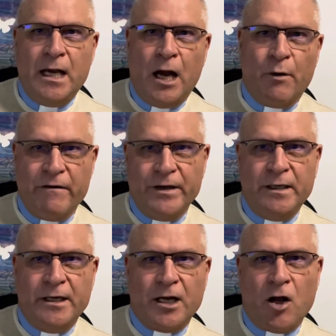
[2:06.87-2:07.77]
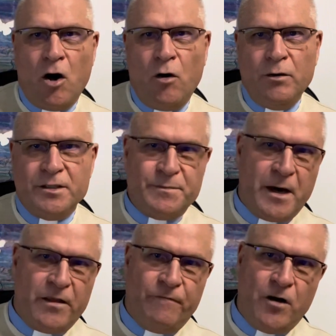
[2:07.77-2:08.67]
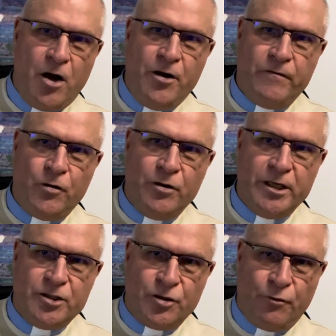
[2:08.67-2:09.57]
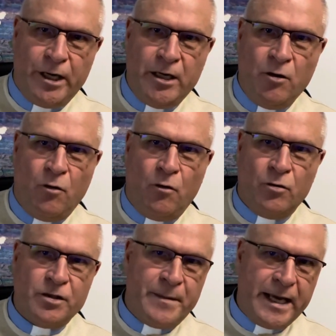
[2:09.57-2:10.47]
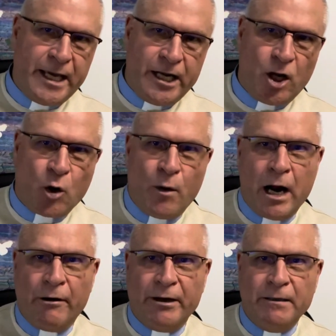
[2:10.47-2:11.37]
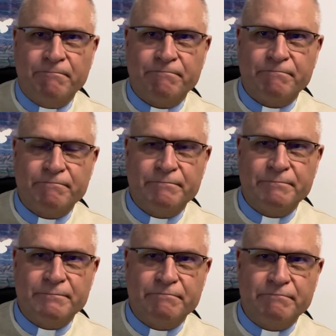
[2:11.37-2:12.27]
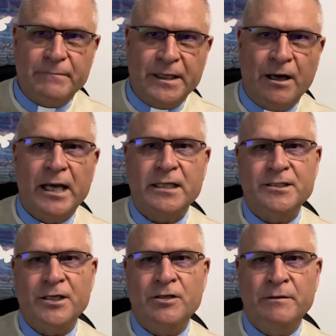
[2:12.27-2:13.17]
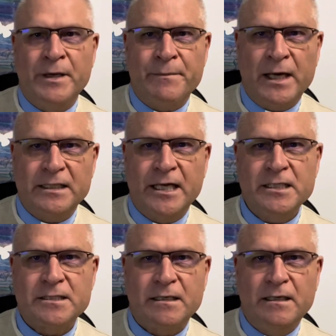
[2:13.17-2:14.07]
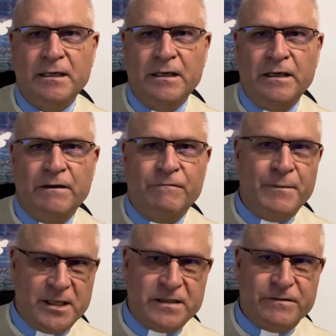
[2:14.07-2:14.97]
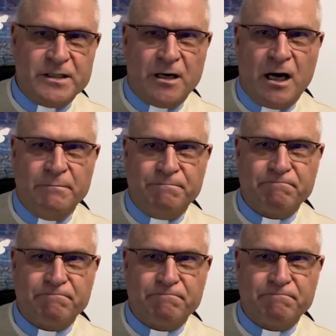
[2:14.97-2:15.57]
However, Nicole is by the phone if you need to ring or to make any inquiry. And I continue to be at my desk for most of the time.